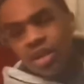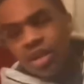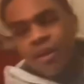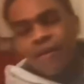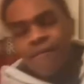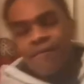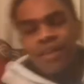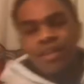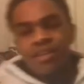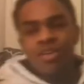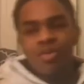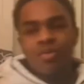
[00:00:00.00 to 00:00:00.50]

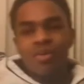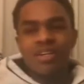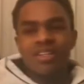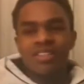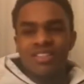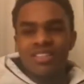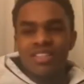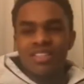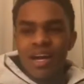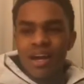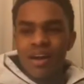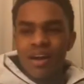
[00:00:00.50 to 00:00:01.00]
So when it
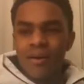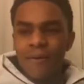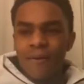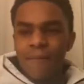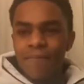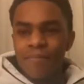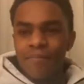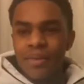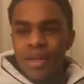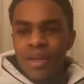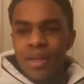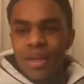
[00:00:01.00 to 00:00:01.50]
shattered,
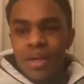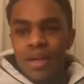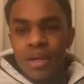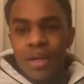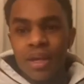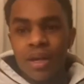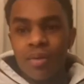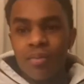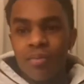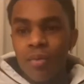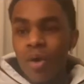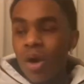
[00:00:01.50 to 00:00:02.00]

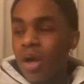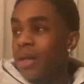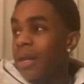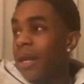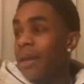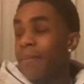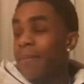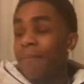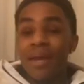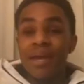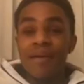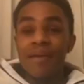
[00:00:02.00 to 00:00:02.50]
Nigga walk like,
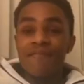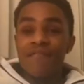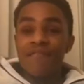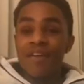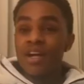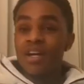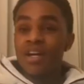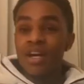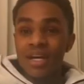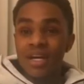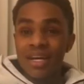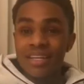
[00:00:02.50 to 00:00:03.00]
man, fuck
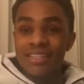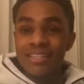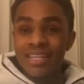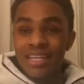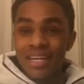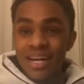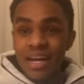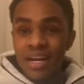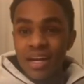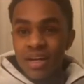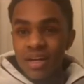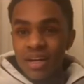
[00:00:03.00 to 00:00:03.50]
no, nah, let's get
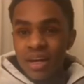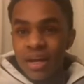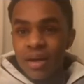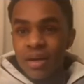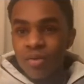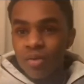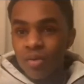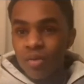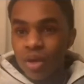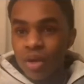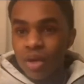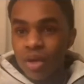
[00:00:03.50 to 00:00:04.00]
out of here. Like,
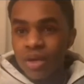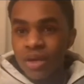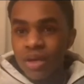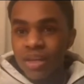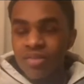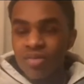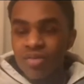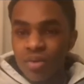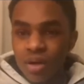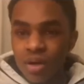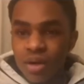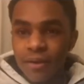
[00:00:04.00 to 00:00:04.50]
run, let's
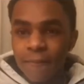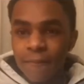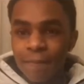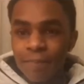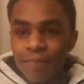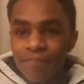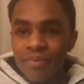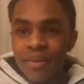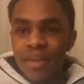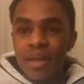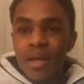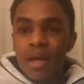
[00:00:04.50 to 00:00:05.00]
run.
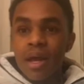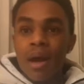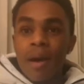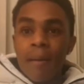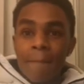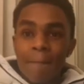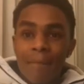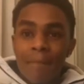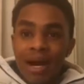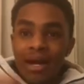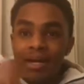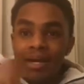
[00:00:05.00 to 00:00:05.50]

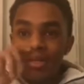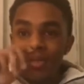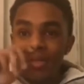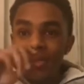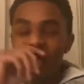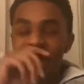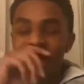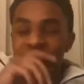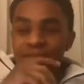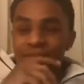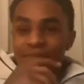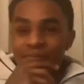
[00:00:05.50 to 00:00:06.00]
Mind you,
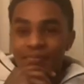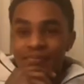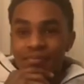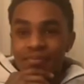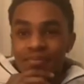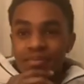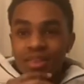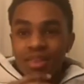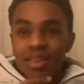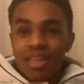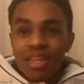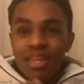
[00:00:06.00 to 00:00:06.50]

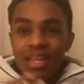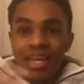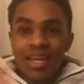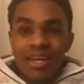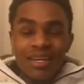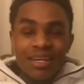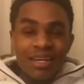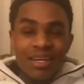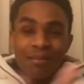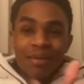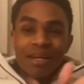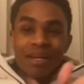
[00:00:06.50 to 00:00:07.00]

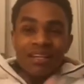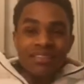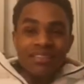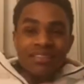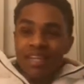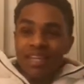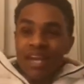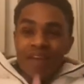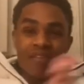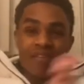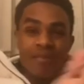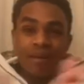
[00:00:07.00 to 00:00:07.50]
them niggas,
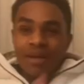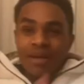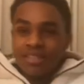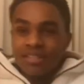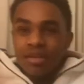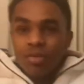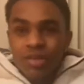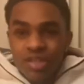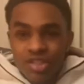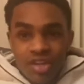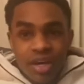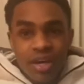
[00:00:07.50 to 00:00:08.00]
everybody. So
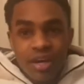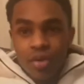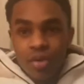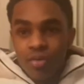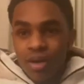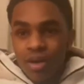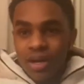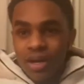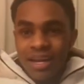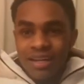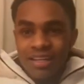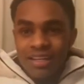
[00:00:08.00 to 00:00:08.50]
we trying to run
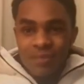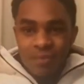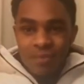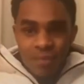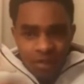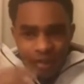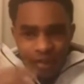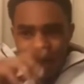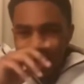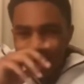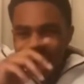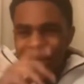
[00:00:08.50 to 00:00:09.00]
at this He's point.
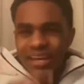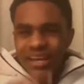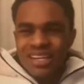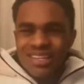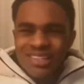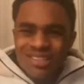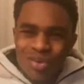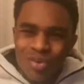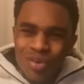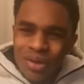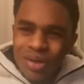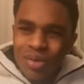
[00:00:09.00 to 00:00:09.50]
Like, like that, it's
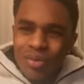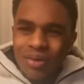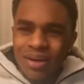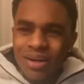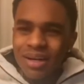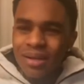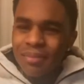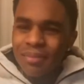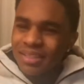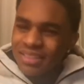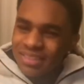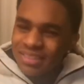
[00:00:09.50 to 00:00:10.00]
21 of
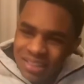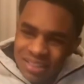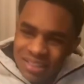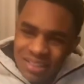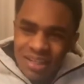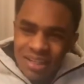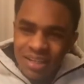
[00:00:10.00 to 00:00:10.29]
them and six of us.